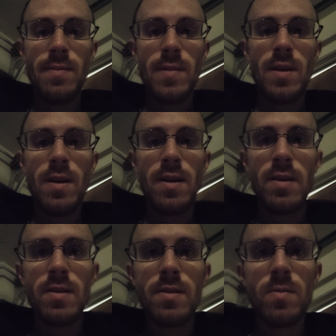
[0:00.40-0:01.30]
Alright
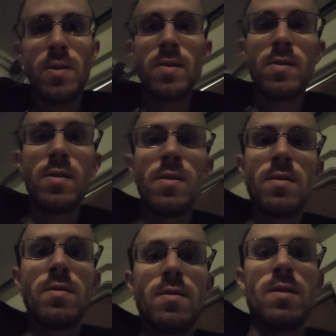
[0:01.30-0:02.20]
guys, Rex here.
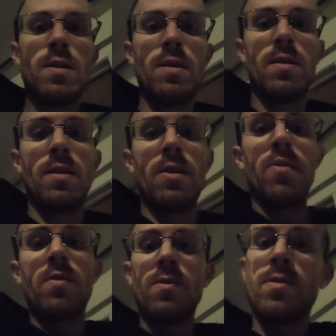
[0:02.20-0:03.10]
I
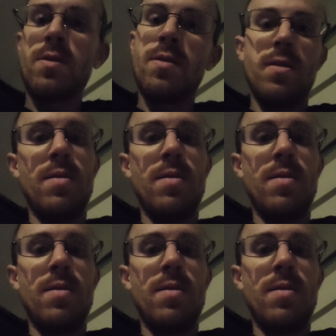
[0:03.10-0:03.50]
know it's,